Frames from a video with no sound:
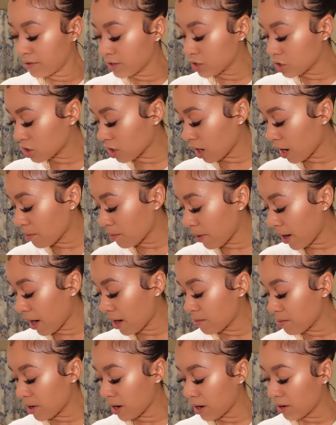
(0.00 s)
a sharp
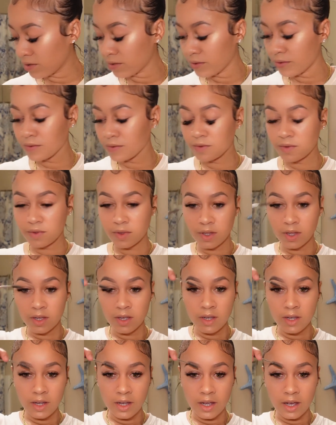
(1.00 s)
eyebrow.
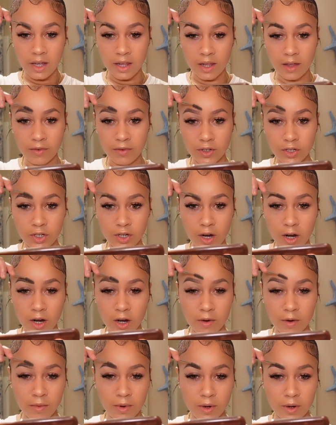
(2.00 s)
I love a
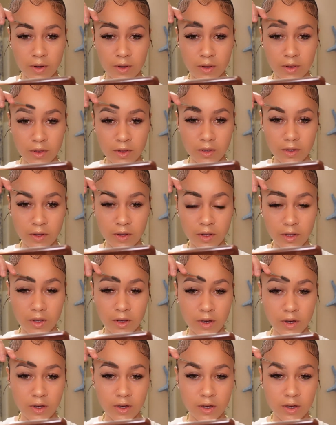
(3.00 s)
sharp little
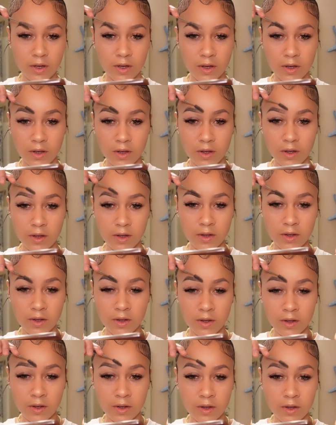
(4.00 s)
look.
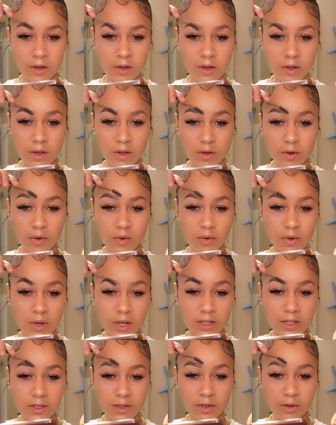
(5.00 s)
Ooh,
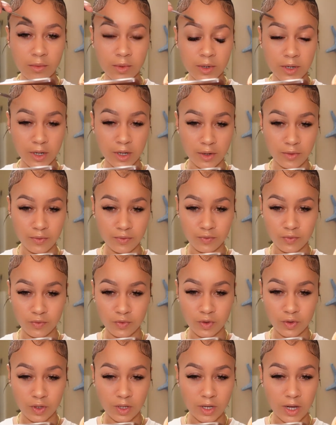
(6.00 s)
that's so pretty.
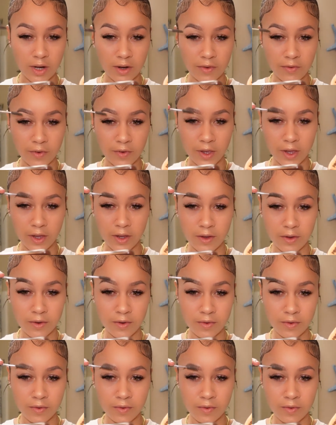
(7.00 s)
Kind of faint,
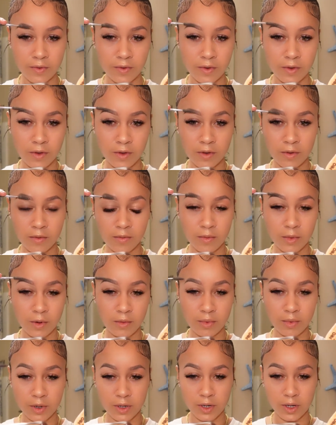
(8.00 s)

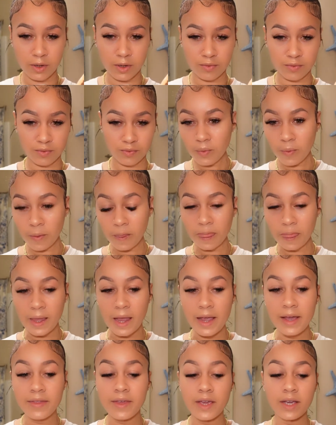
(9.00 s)
but pretty.
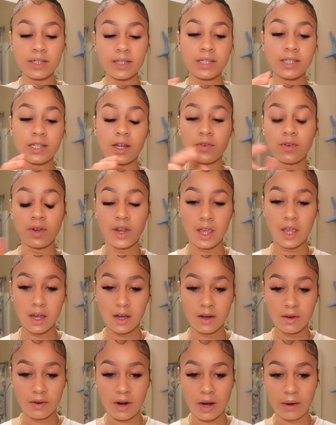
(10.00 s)
And then, so
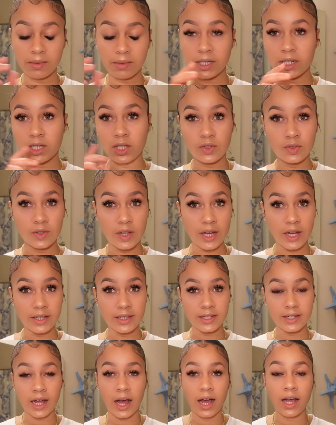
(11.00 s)
now I'm going to do the other
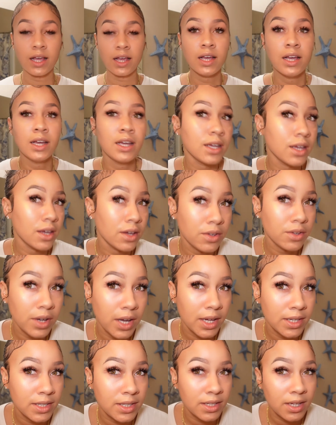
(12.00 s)
side. Can you
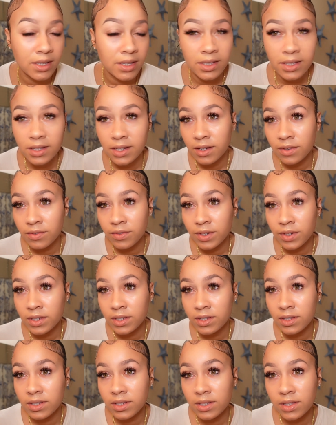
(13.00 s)
guys tell the
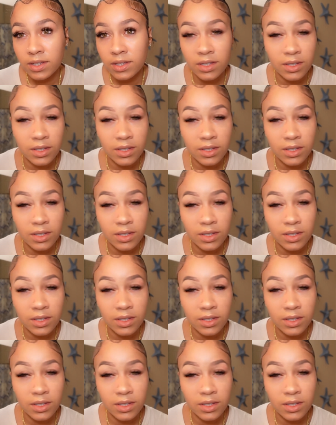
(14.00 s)
difference?